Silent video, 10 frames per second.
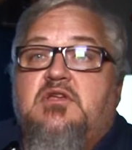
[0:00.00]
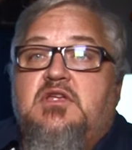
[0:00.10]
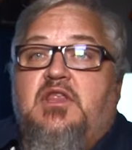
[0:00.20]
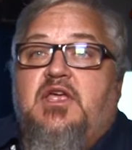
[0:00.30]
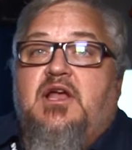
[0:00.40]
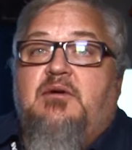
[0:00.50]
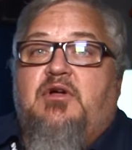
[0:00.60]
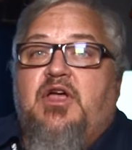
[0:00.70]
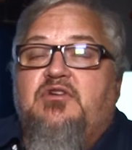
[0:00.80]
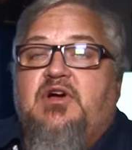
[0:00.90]
And then I
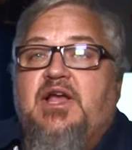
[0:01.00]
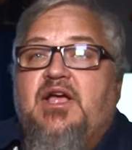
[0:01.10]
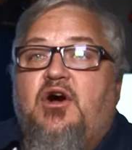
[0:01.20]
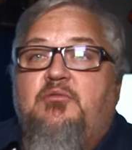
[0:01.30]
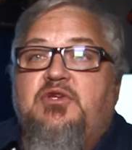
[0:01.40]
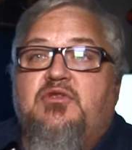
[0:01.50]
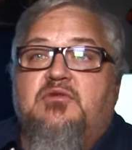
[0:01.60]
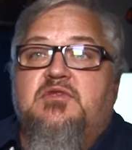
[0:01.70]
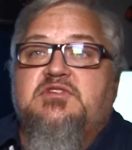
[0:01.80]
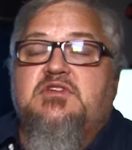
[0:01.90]
will try to help you
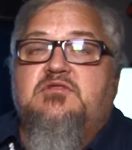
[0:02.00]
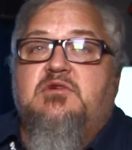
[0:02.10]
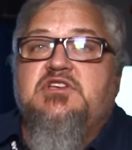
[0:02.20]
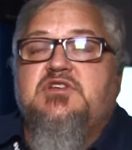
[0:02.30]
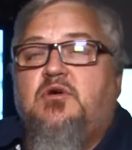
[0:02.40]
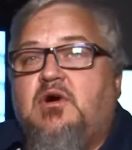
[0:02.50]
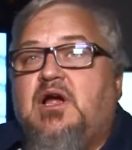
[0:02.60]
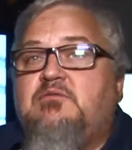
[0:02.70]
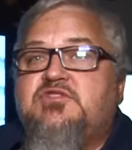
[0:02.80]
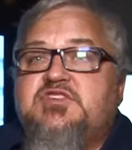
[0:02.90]
through the situation, or
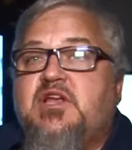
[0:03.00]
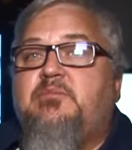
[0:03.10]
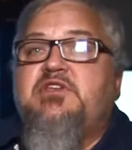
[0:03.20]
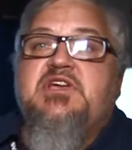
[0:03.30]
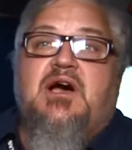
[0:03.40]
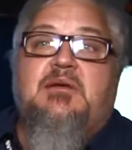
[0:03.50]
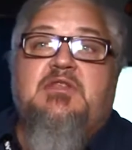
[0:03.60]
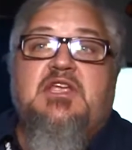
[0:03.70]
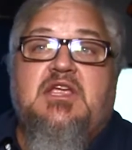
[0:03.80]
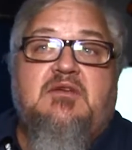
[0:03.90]
I will set up a time
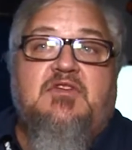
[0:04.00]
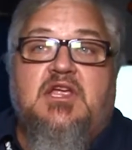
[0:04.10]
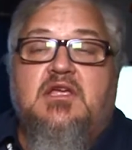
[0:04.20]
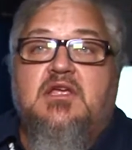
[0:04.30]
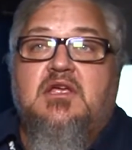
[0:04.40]
in the evening